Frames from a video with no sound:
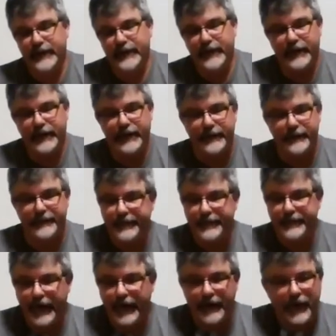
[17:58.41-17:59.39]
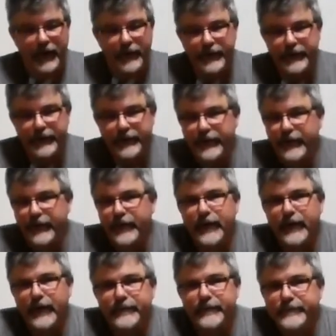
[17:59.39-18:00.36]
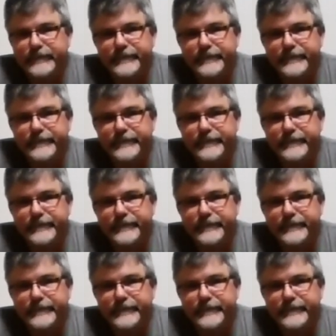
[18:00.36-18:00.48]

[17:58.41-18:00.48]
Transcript: um, I'm always here to help,